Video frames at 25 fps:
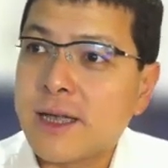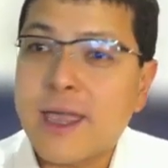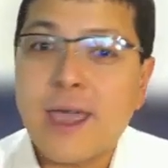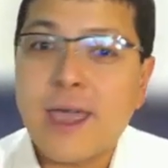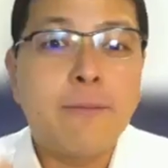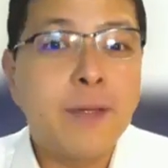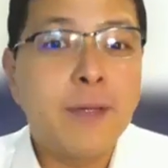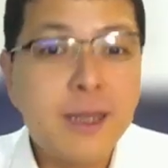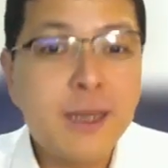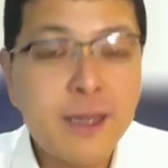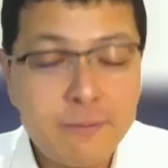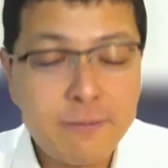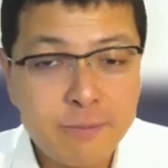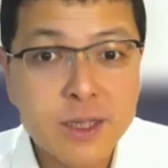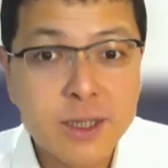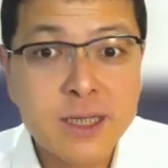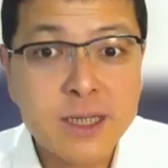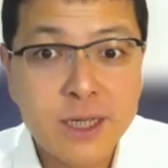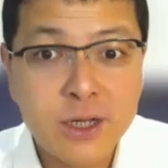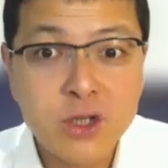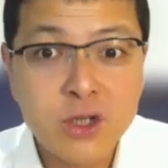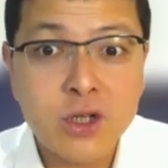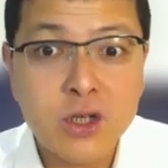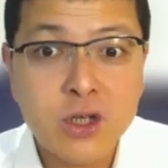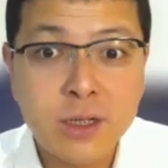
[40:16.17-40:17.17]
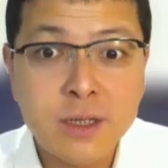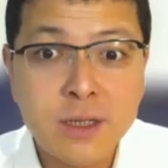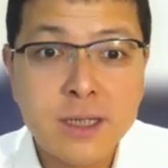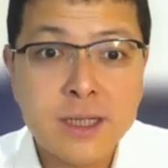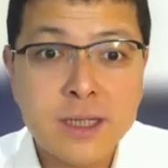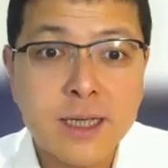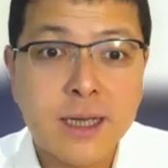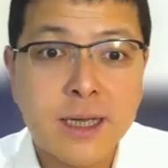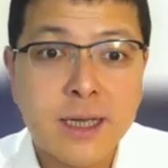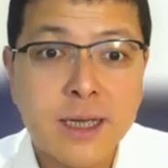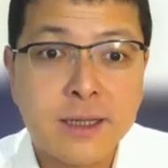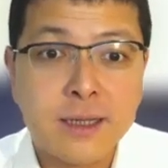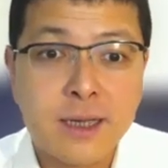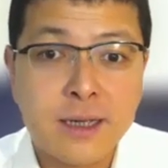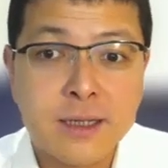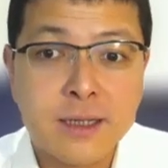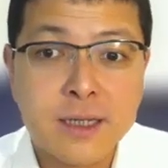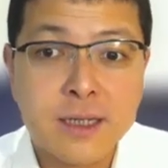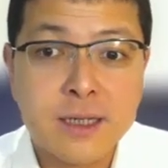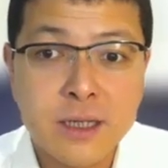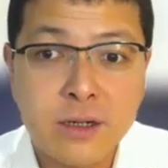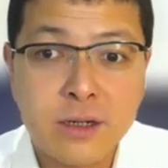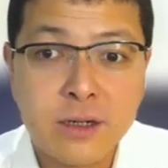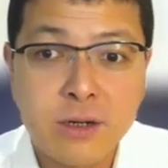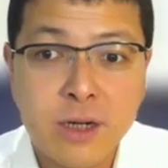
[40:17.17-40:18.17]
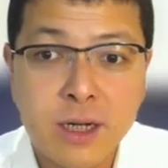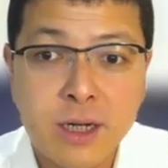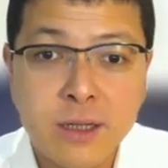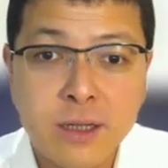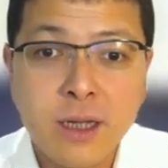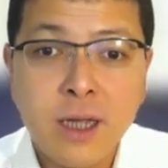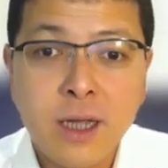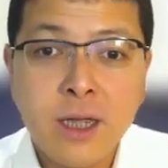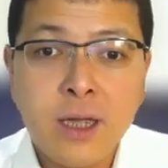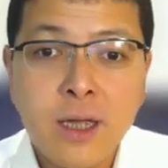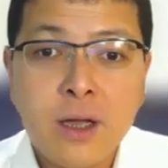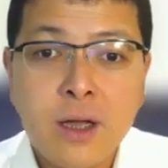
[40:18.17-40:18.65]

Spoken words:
cabinet positions and so on.